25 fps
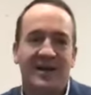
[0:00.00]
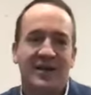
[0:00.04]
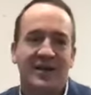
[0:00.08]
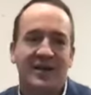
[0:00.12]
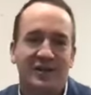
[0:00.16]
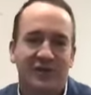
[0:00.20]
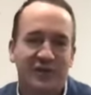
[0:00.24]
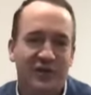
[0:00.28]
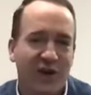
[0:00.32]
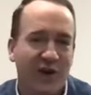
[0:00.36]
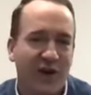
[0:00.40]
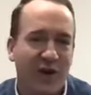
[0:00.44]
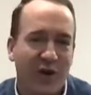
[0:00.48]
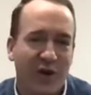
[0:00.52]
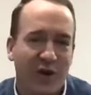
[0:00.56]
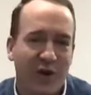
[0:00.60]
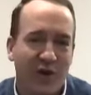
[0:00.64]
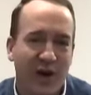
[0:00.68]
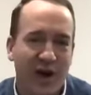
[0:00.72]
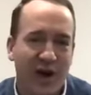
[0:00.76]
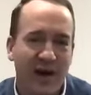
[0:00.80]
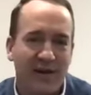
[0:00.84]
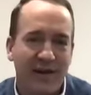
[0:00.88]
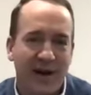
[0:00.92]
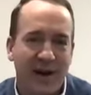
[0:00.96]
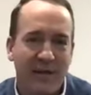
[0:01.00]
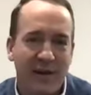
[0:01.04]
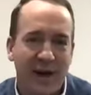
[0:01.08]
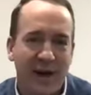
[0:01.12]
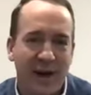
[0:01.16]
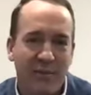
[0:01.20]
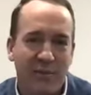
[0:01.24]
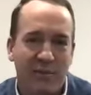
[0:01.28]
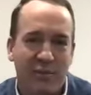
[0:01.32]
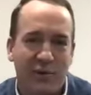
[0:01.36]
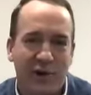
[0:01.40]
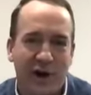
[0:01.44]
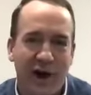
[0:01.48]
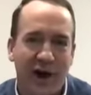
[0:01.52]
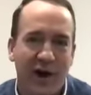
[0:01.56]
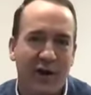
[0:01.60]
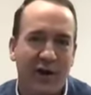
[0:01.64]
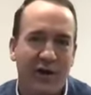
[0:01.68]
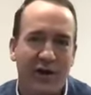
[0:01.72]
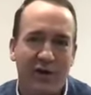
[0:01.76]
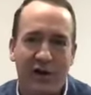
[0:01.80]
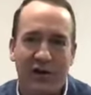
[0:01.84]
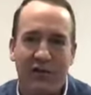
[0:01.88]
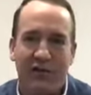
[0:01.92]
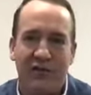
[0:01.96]
So I'm
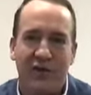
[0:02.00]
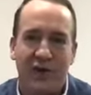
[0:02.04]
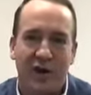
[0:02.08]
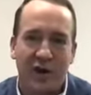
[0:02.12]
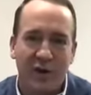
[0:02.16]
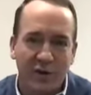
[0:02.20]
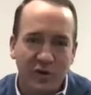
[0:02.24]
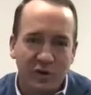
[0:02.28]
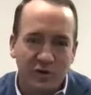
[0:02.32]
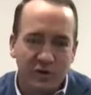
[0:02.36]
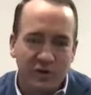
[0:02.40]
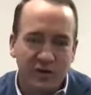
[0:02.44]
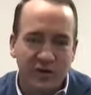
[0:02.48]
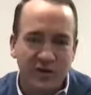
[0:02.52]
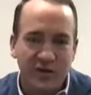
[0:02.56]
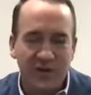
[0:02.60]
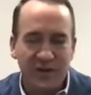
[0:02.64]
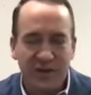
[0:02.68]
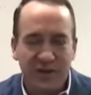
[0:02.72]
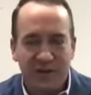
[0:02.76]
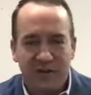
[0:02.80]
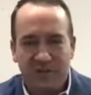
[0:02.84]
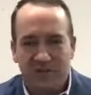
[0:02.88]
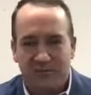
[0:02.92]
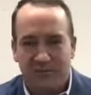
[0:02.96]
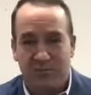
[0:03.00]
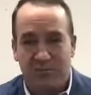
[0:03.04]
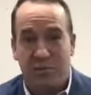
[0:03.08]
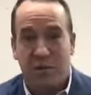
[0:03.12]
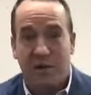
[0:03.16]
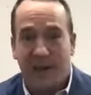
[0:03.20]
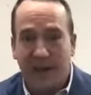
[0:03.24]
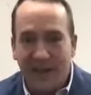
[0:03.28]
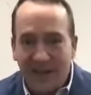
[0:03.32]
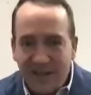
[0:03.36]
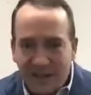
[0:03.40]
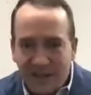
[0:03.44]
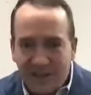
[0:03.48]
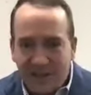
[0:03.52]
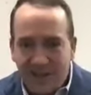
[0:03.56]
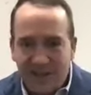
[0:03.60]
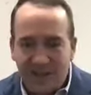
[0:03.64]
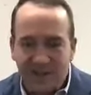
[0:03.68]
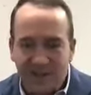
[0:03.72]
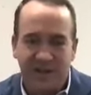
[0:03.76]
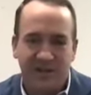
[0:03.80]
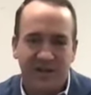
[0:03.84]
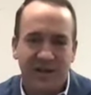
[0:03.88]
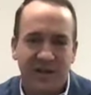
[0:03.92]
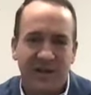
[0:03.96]
prouder of those
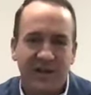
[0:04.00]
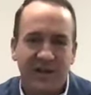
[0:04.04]
places,